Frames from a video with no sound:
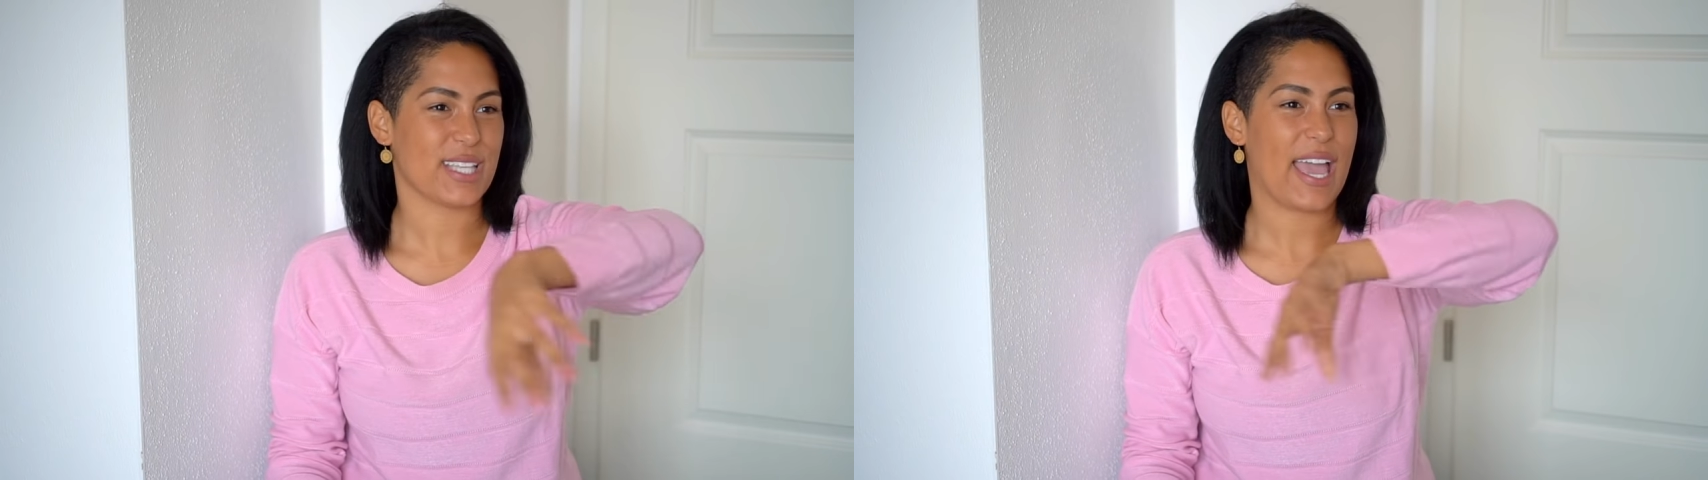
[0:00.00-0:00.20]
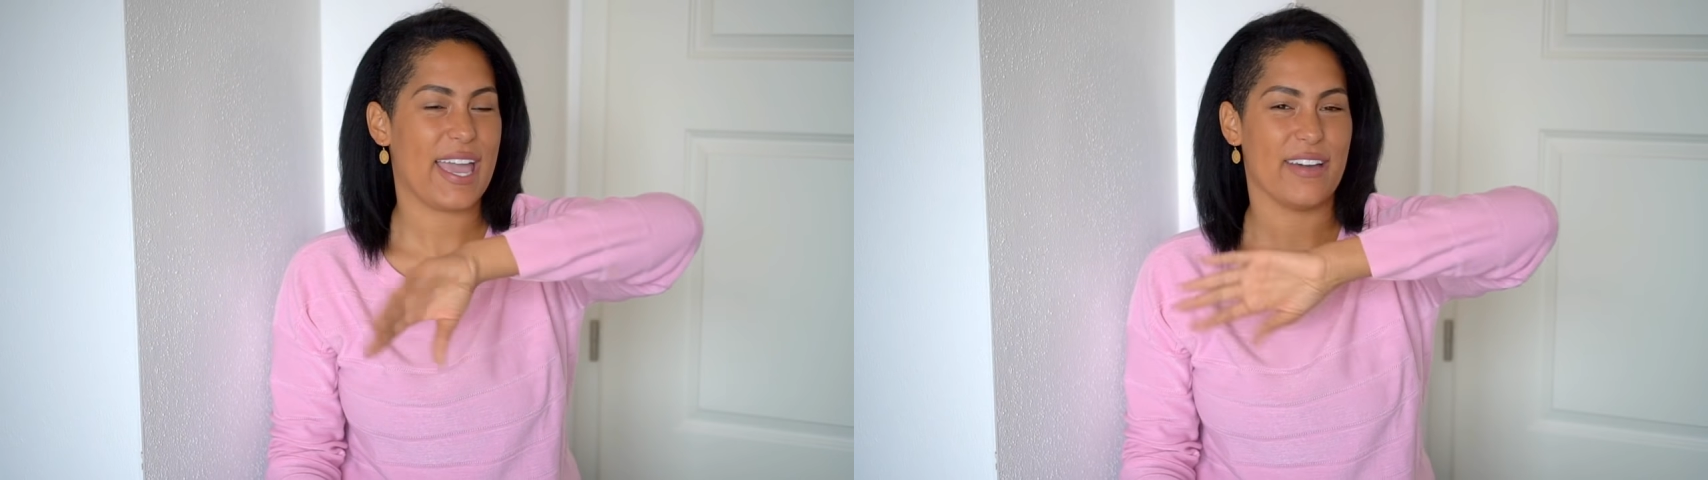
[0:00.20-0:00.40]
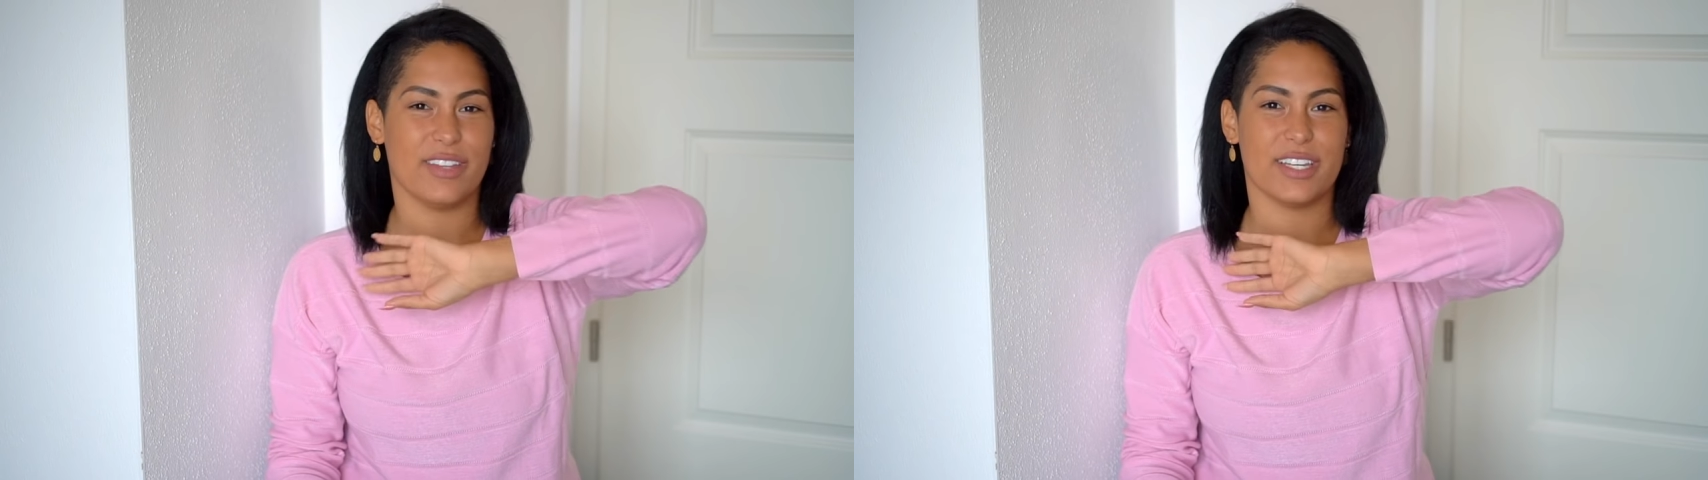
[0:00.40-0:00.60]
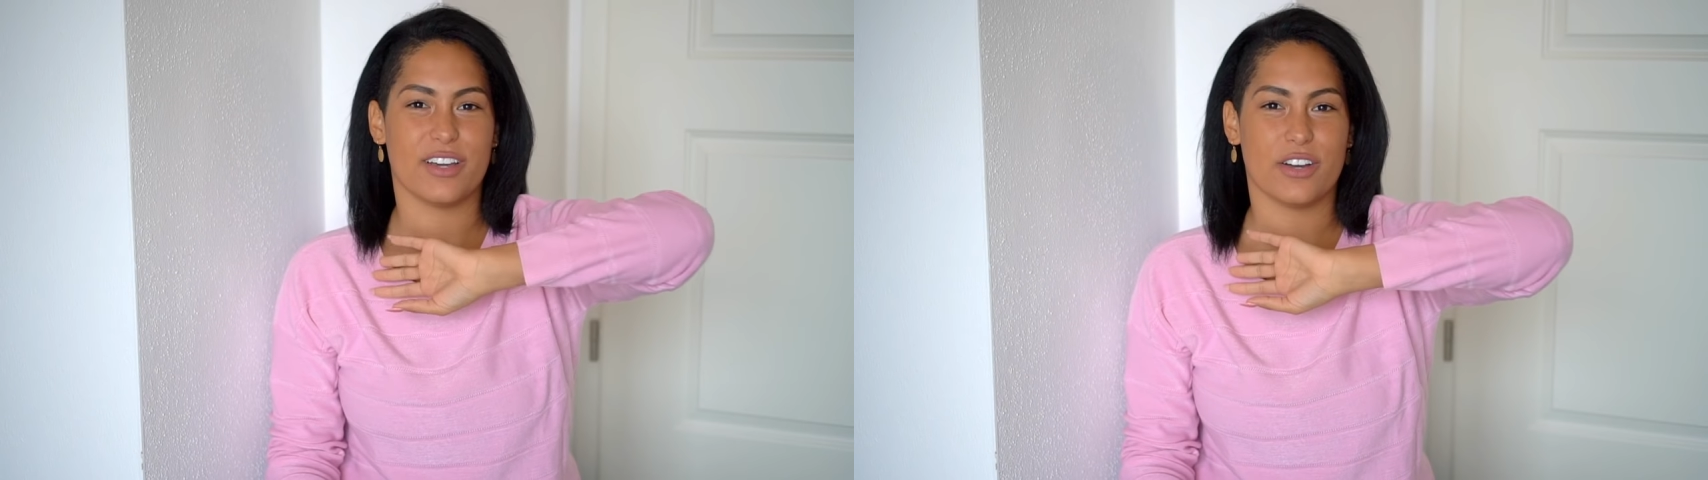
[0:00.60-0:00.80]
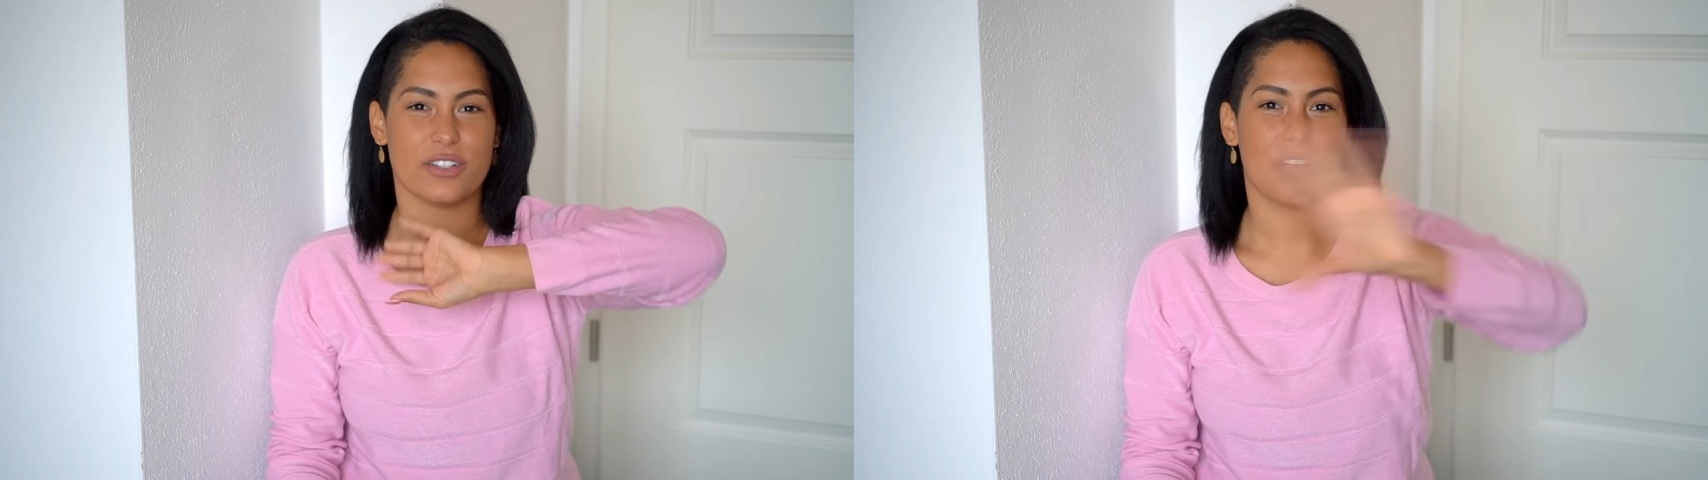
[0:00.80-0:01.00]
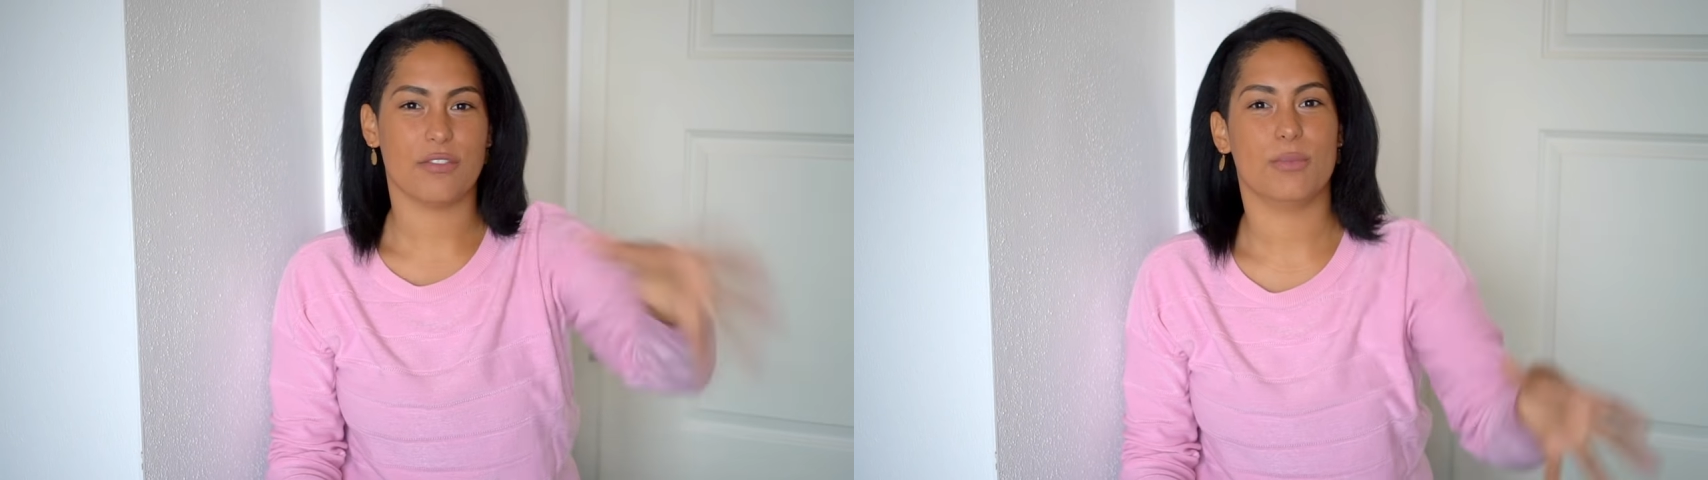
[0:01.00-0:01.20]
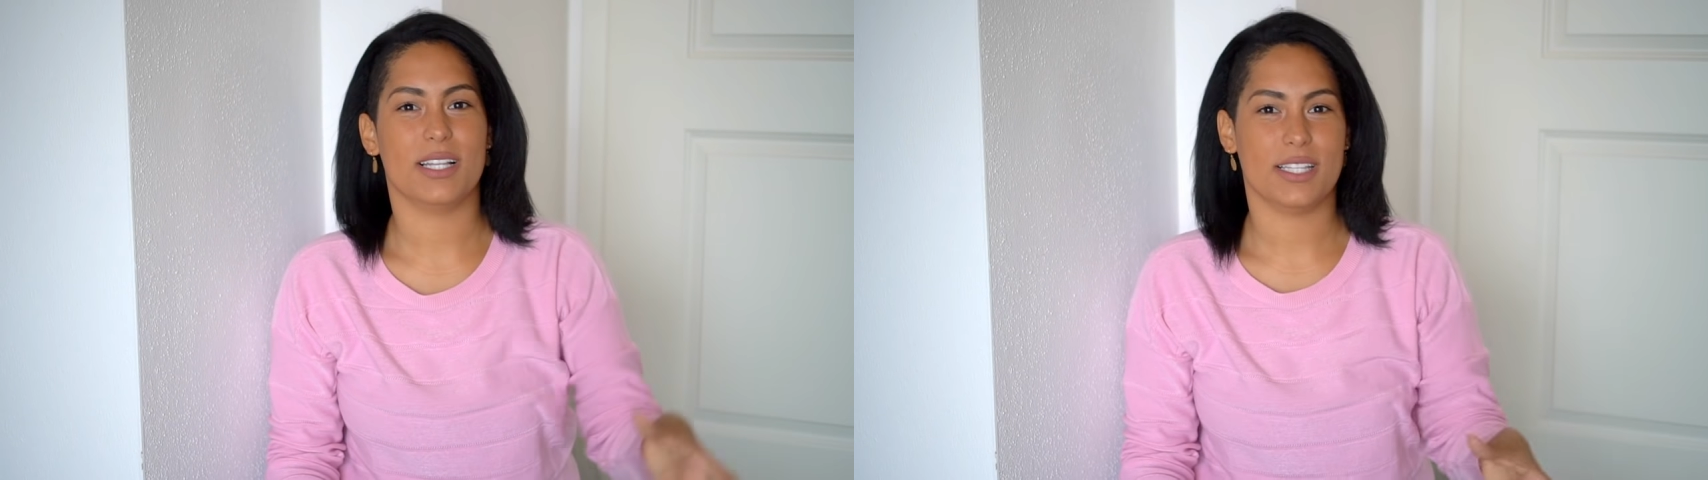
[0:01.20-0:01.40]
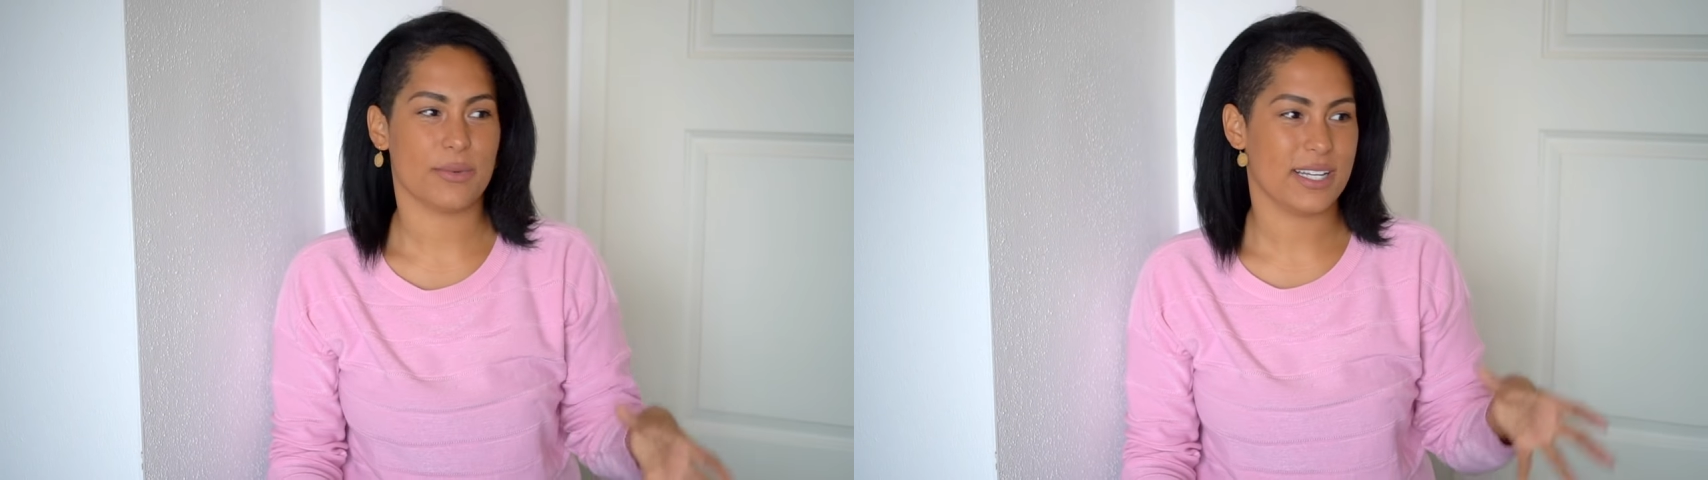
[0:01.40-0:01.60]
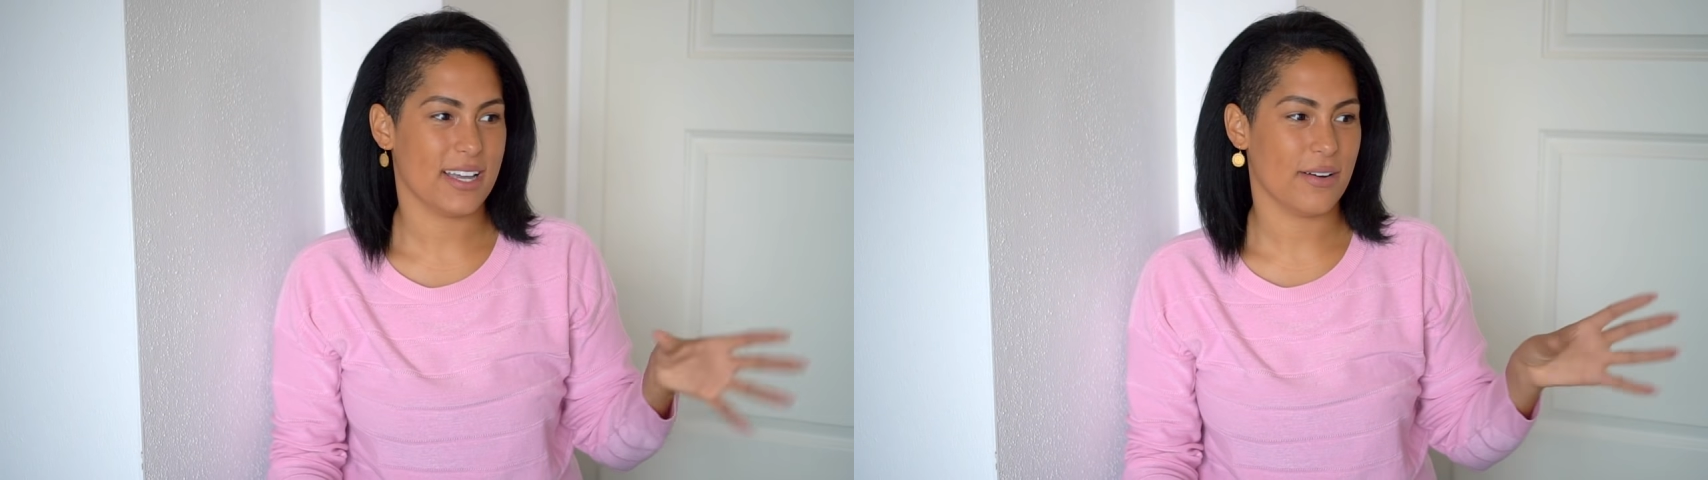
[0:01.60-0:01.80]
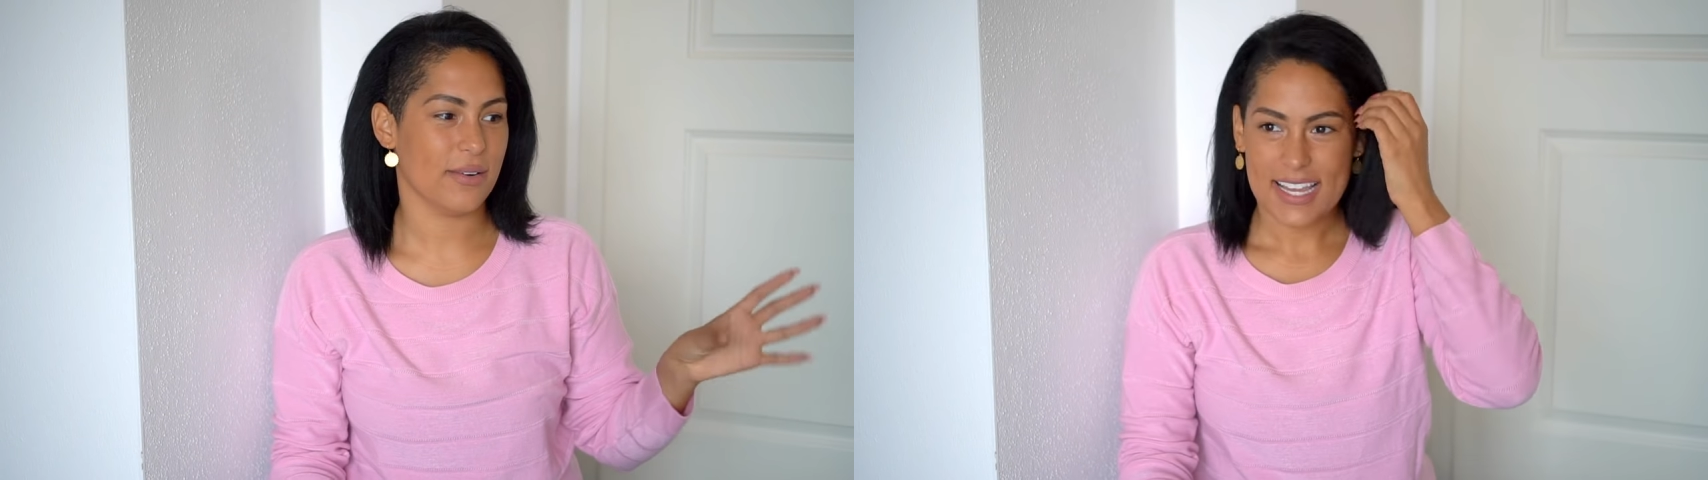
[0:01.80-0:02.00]
I have like a kartoffel belly right
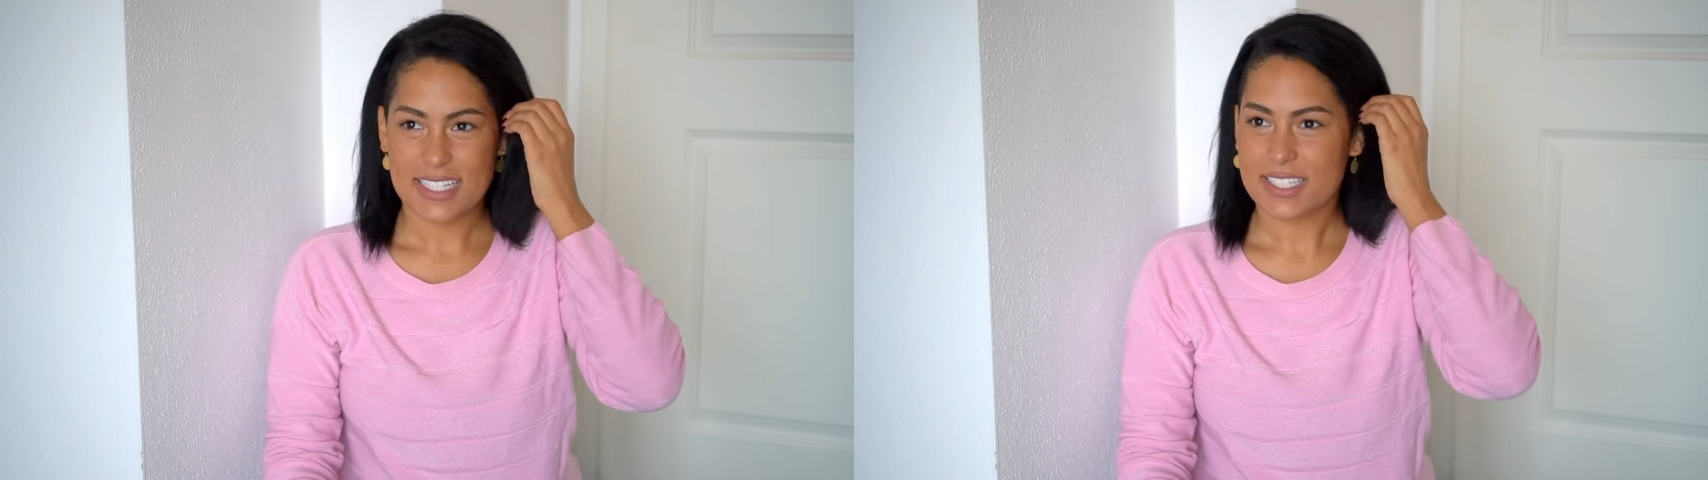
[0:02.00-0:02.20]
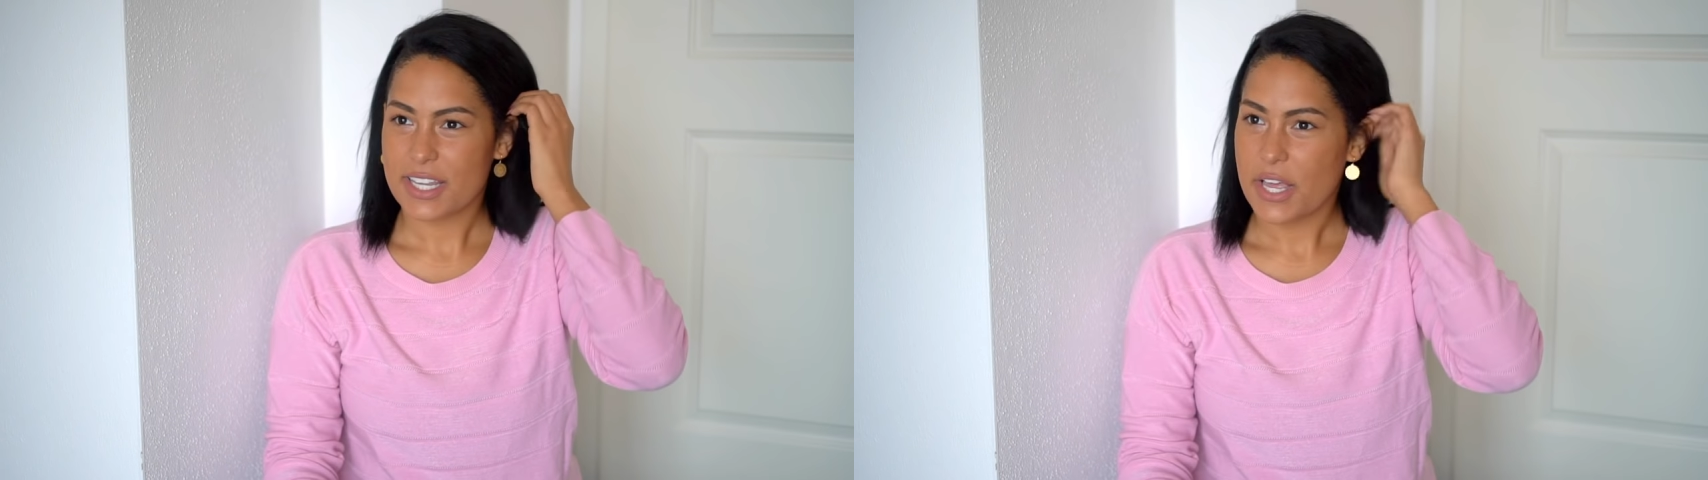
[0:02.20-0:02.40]
now, and